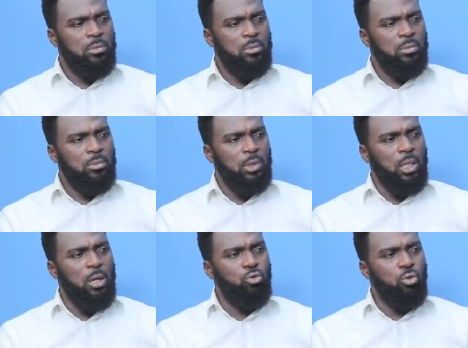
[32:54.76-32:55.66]
the ye.
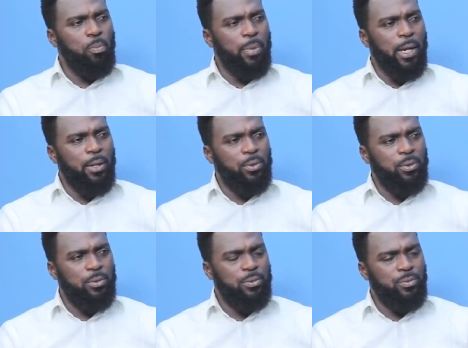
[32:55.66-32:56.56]
And now swoon pie.
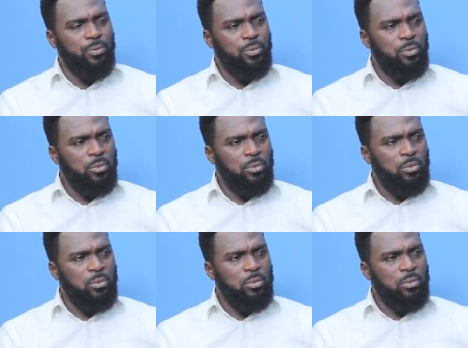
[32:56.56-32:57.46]
Oh, me
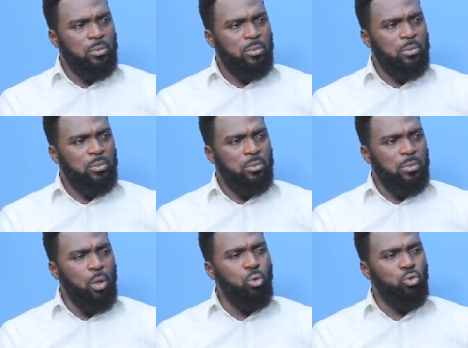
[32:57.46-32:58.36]
Jinamidi.
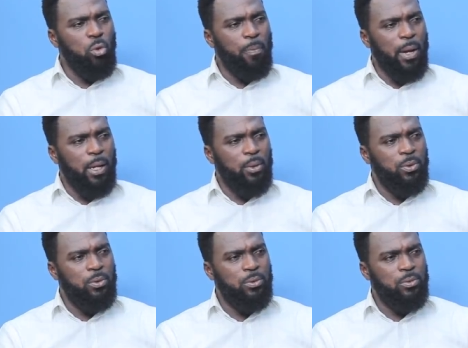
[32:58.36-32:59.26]
No swim pine.
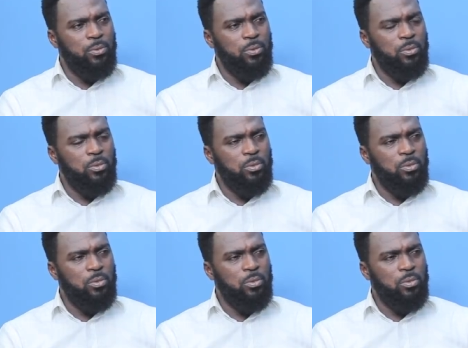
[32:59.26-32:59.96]
Oh, some means